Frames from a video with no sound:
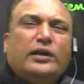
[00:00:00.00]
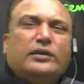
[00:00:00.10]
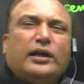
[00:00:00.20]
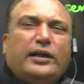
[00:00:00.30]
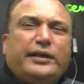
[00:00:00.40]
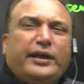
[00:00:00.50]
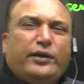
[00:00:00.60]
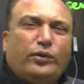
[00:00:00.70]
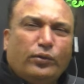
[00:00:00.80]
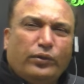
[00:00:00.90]

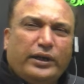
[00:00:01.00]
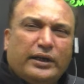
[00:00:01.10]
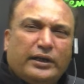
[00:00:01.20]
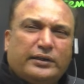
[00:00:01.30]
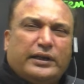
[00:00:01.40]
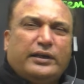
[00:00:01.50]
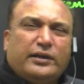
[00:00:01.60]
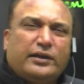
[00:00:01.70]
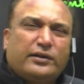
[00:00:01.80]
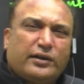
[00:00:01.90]
32 years in
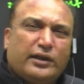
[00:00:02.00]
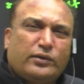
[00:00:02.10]
contrast